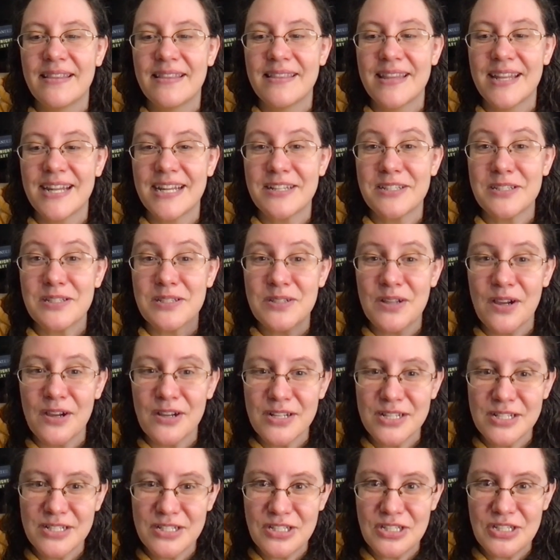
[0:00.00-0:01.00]
Then I
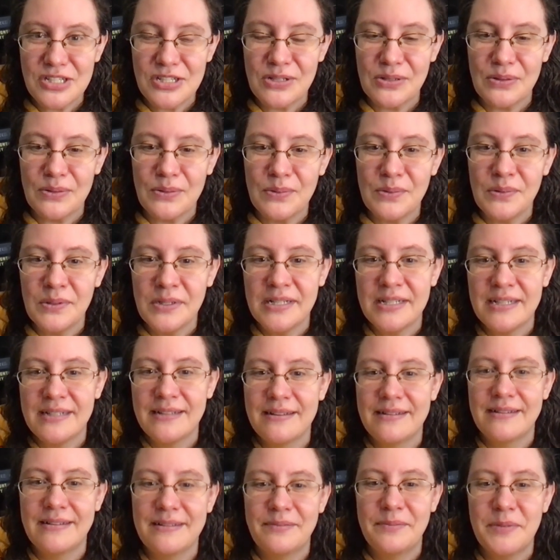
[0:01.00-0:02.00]
started two.
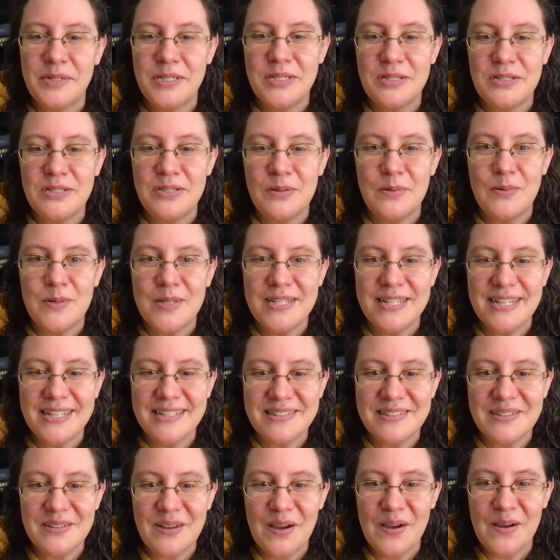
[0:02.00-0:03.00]
Which two did I
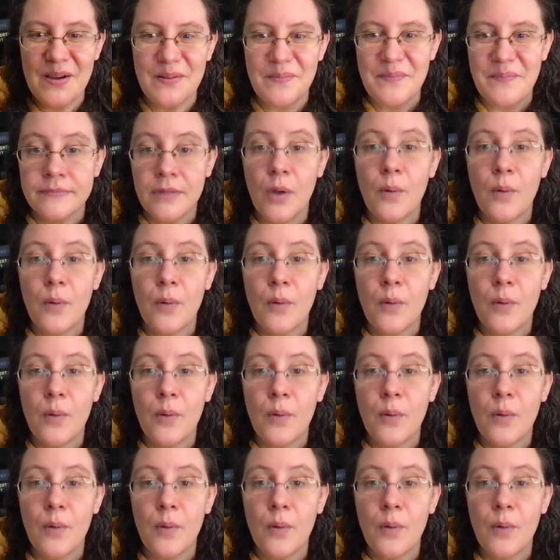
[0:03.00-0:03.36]
start?